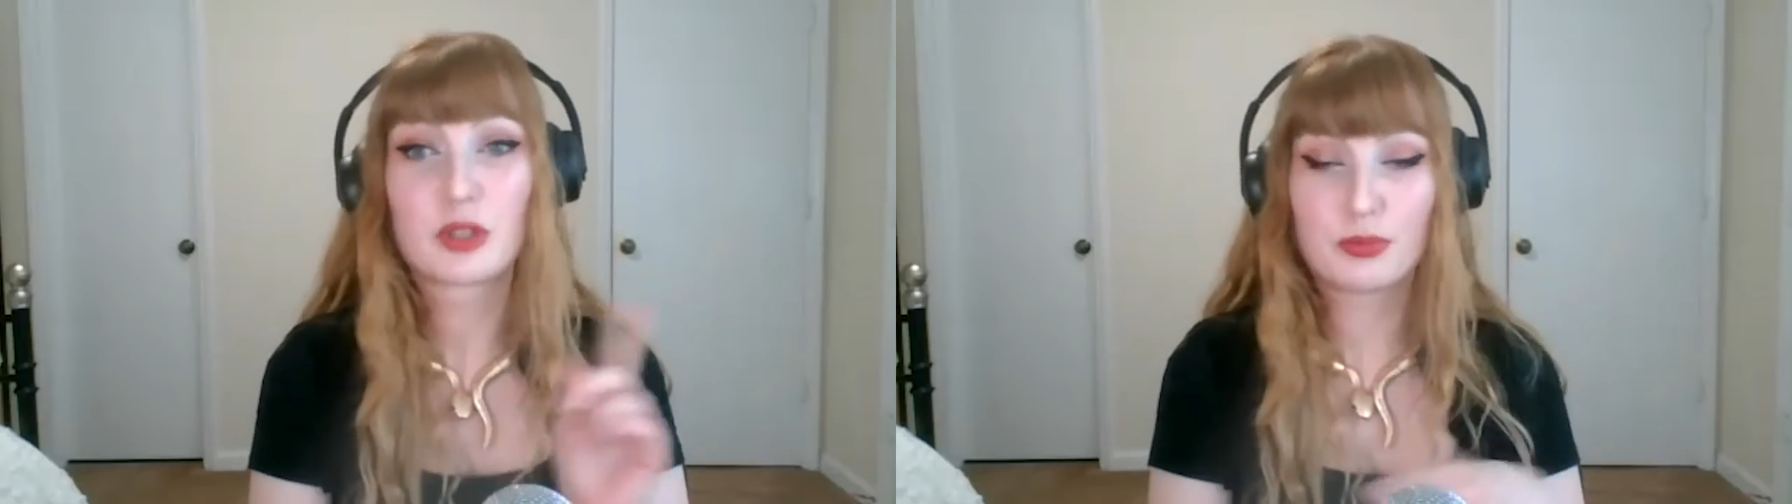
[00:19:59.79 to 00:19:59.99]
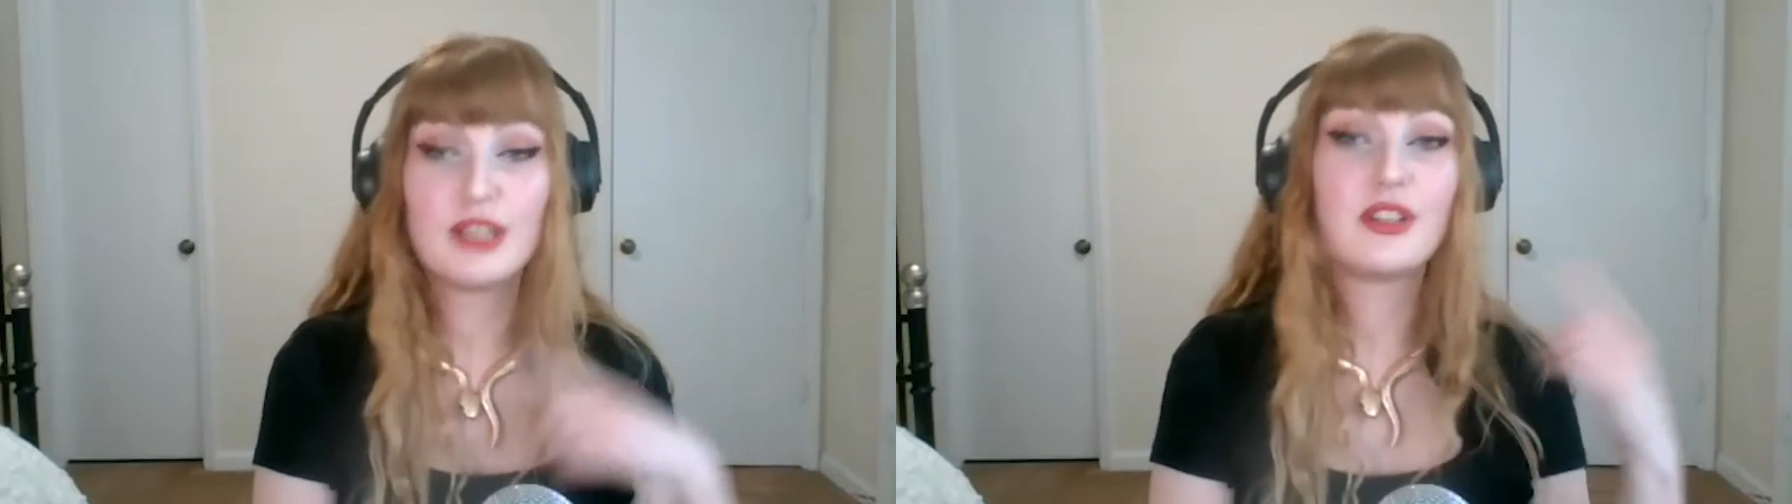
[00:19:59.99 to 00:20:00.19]

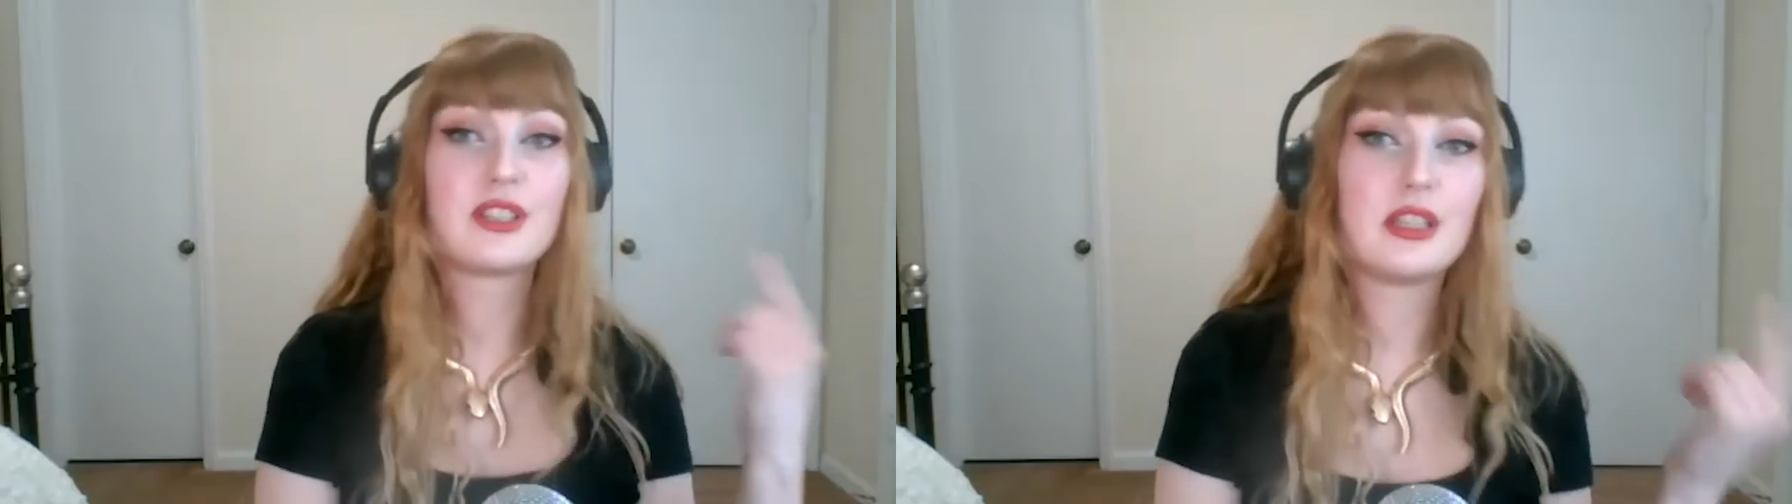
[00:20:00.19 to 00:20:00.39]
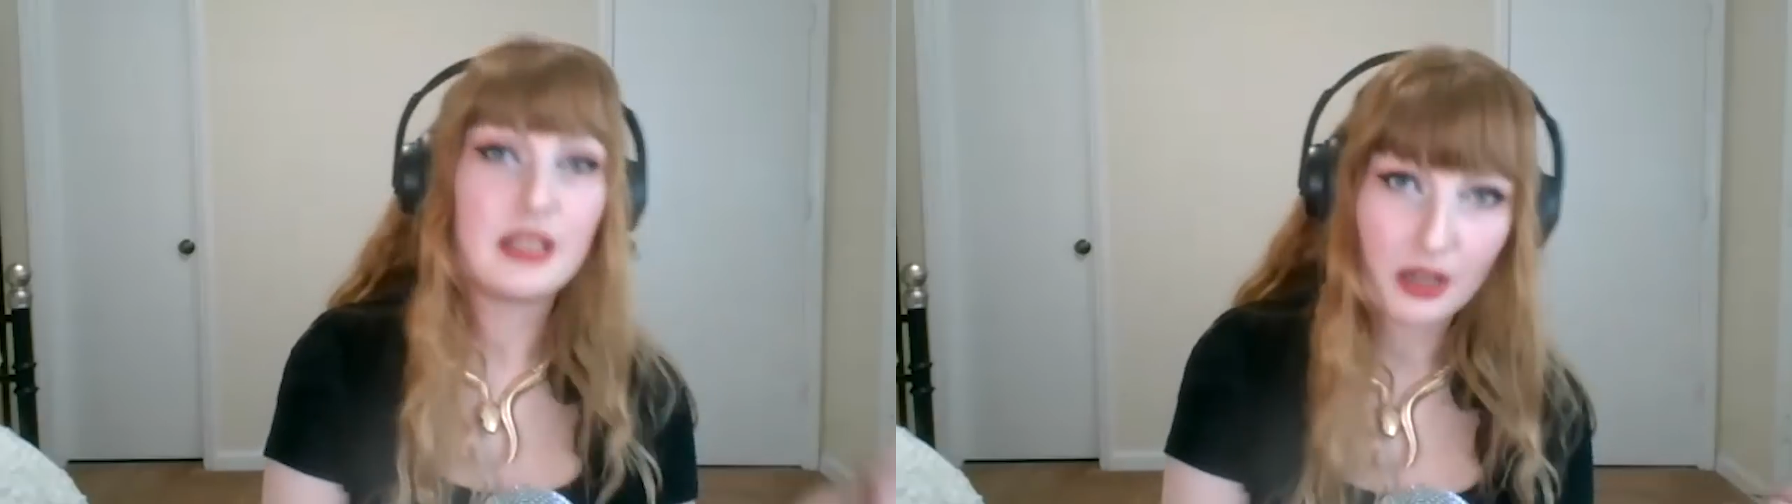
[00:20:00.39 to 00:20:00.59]
was
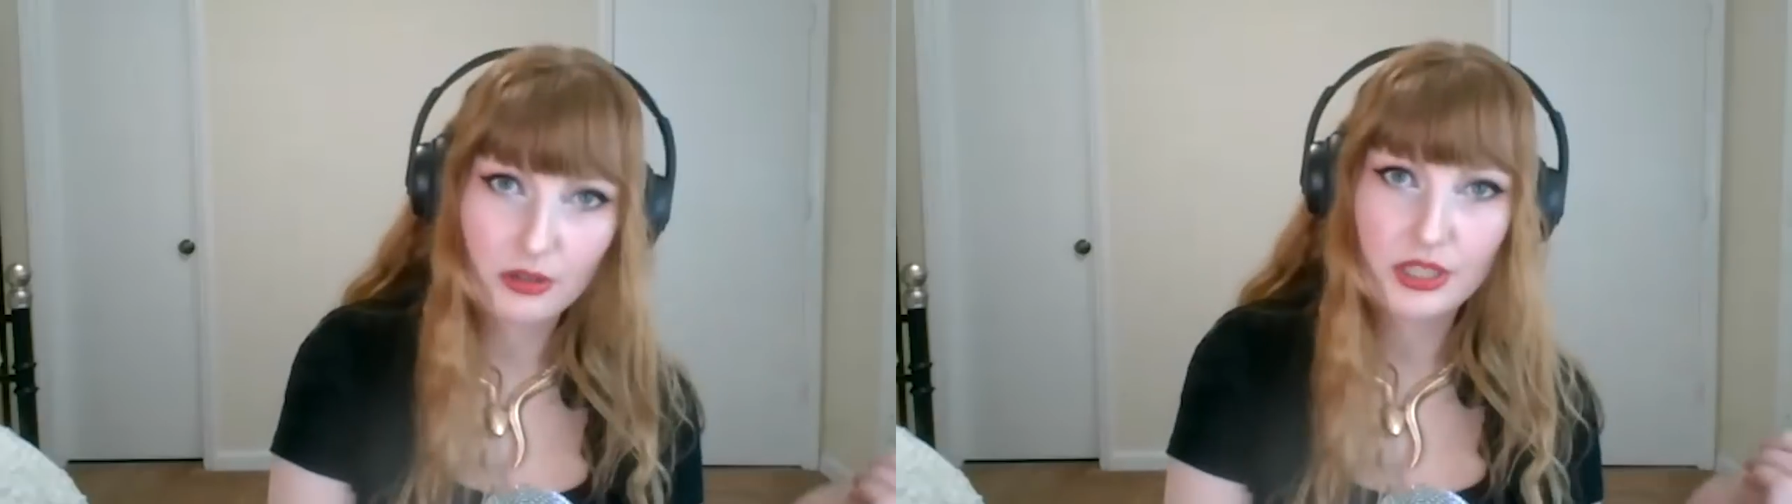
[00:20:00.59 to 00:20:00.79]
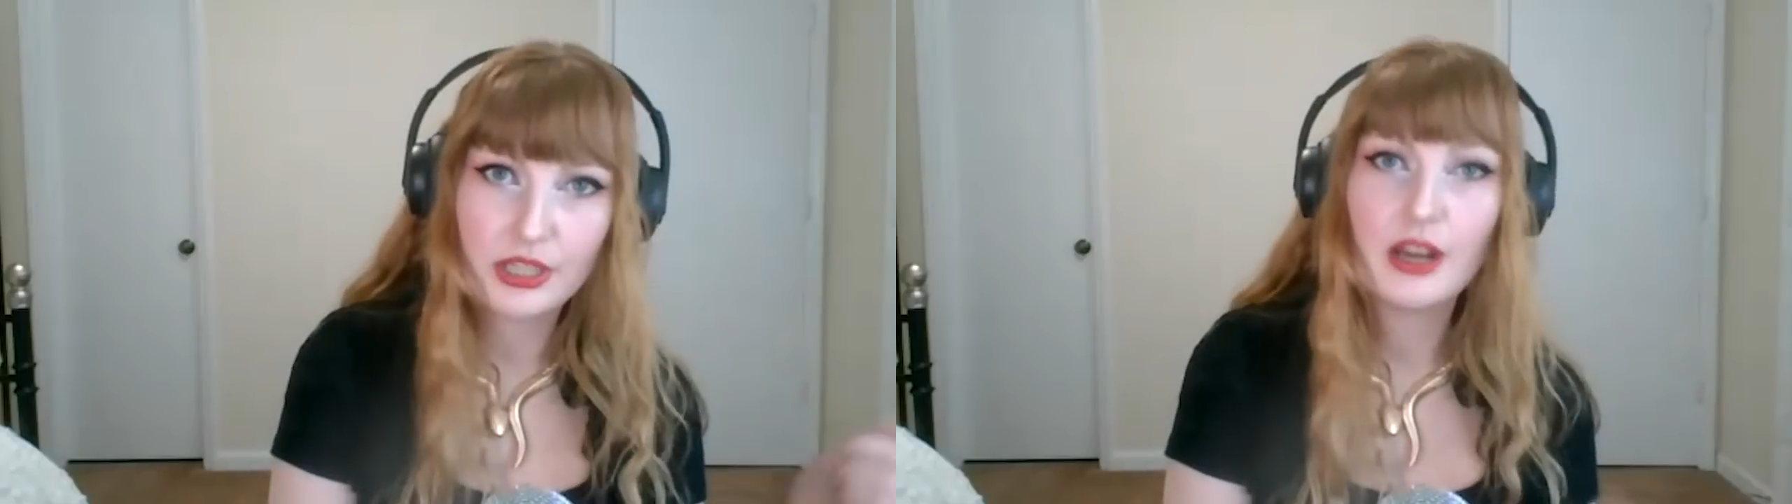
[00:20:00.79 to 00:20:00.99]
previously in the
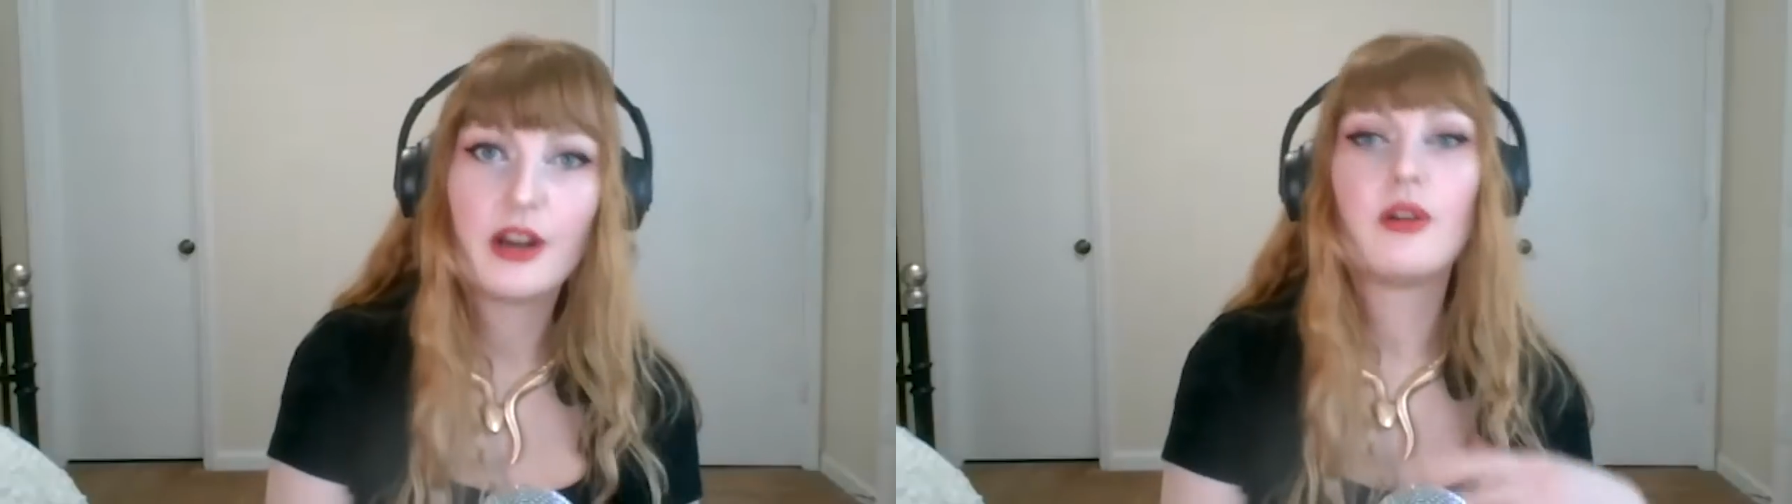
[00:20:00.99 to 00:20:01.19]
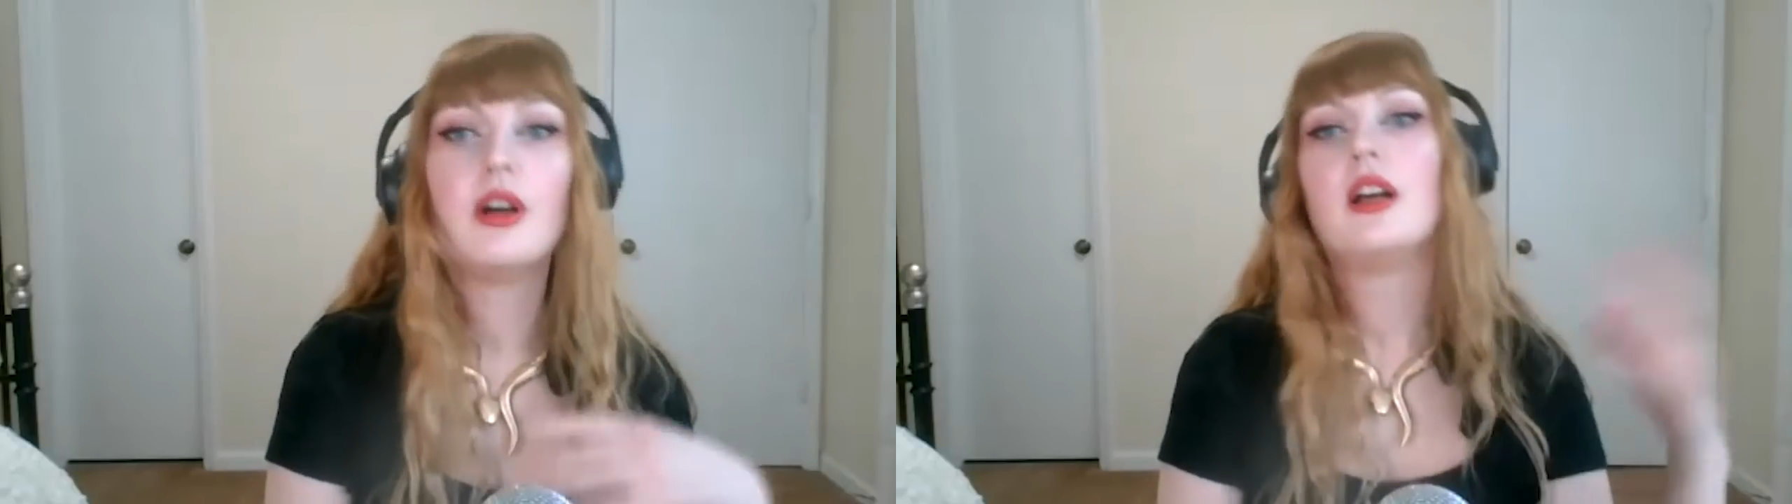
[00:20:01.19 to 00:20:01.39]

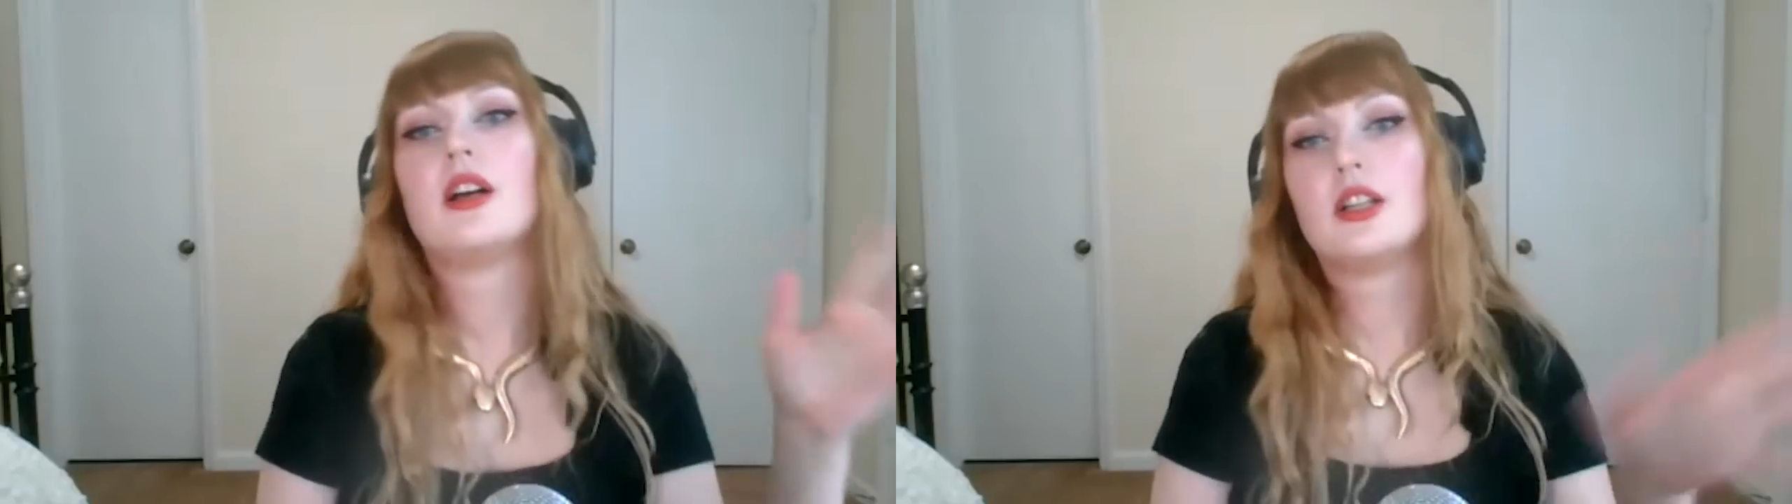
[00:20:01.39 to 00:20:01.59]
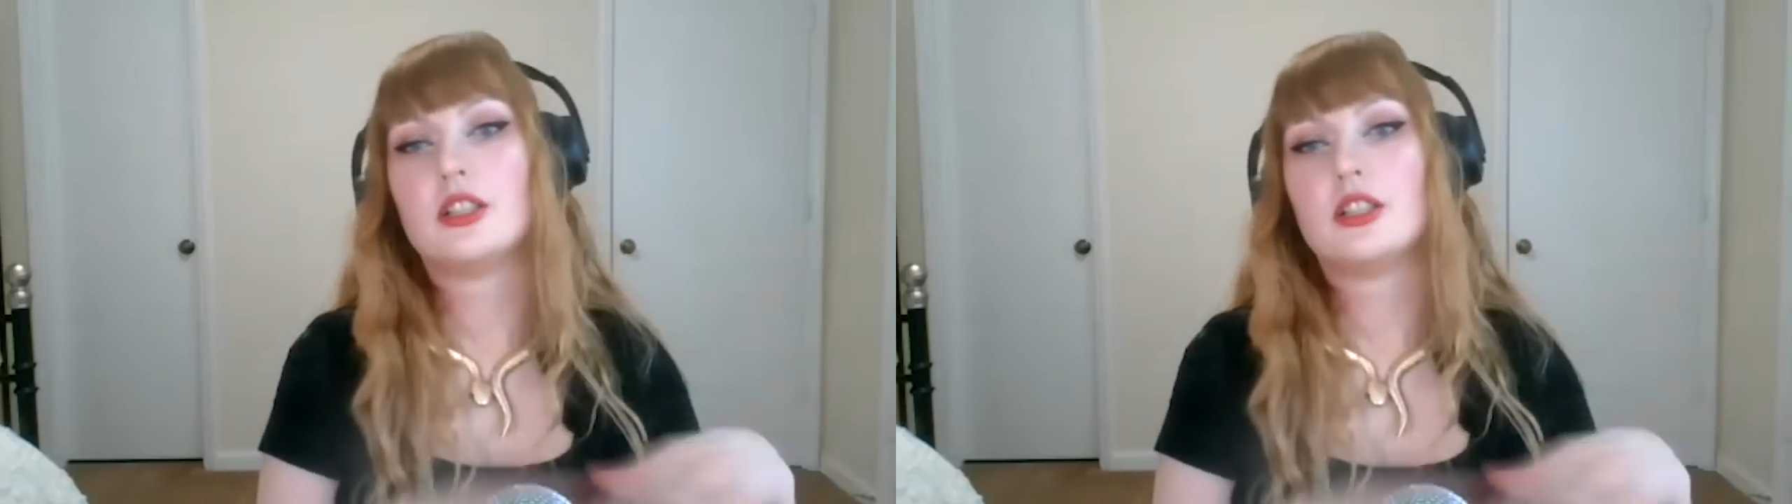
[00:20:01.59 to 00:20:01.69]
OTO,